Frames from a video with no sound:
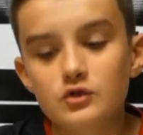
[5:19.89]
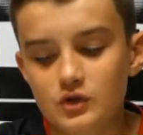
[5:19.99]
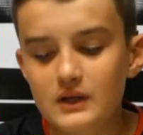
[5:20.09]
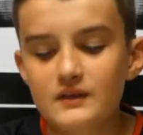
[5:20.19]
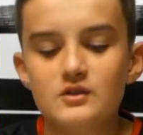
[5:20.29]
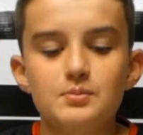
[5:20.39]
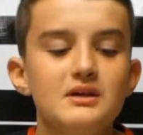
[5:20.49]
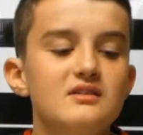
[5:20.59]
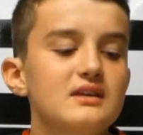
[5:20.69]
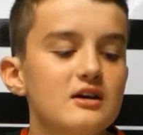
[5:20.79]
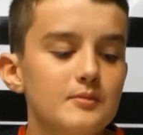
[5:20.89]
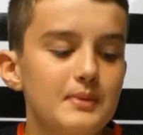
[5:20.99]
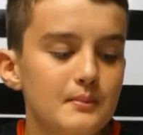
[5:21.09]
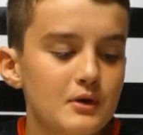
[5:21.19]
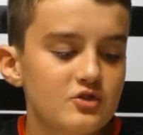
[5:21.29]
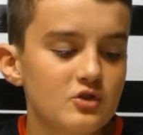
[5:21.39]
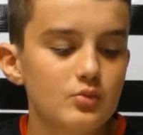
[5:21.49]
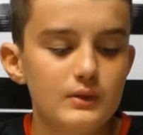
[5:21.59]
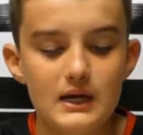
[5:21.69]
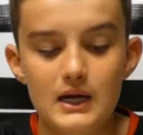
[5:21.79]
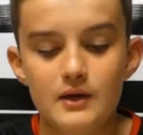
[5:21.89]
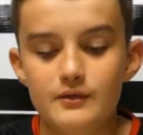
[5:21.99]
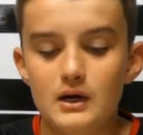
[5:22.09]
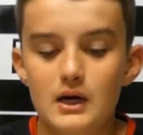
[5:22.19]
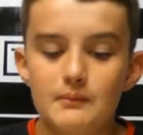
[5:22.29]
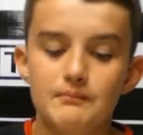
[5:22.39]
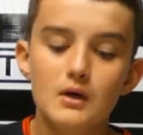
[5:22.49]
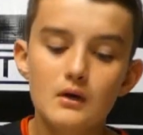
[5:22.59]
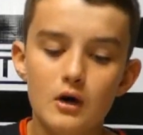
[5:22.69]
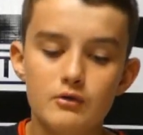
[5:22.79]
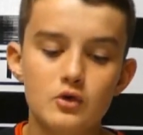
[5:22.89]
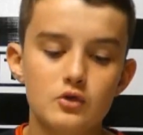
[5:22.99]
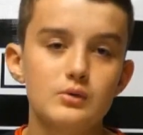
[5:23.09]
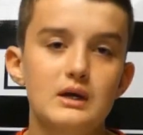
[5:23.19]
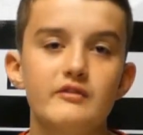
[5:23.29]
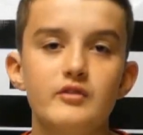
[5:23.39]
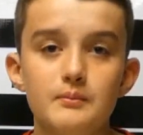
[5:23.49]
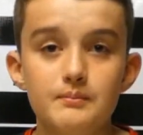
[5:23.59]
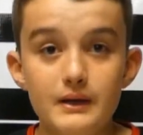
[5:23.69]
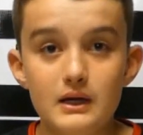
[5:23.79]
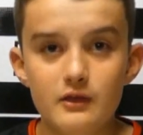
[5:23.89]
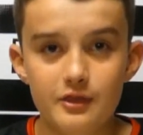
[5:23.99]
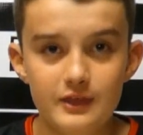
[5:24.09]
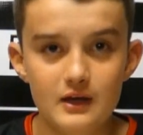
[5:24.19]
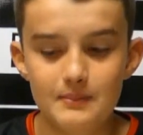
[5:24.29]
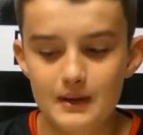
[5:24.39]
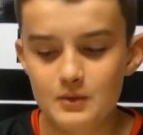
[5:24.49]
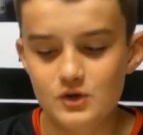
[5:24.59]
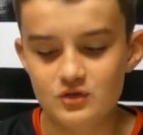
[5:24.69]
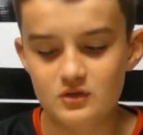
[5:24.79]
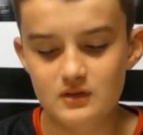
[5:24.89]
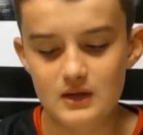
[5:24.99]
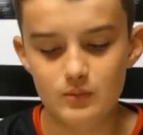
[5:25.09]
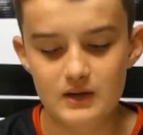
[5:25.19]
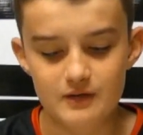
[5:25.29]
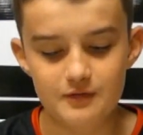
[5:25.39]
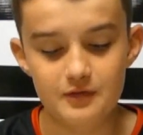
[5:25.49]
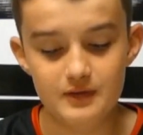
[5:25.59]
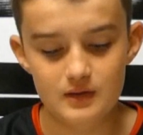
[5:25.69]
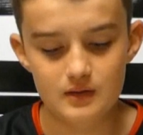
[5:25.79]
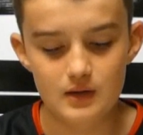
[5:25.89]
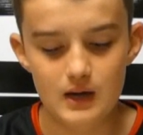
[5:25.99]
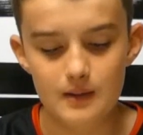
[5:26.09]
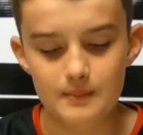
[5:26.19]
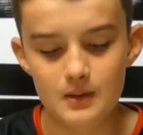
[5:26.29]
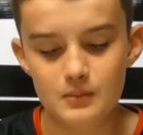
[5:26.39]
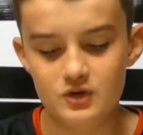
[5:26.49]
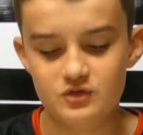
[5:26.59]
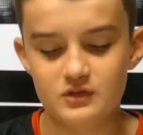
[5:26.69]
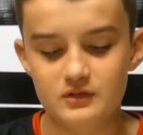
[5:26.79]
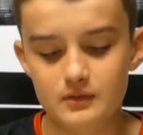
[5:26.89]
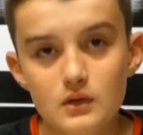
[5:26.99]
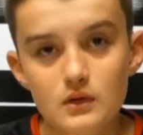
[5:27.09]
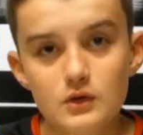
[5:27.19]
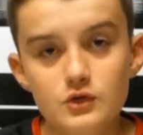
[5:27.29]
So in this big stack of paintbrushes we have, of course we have big thick paintbrushes and we have thin paintbrushes.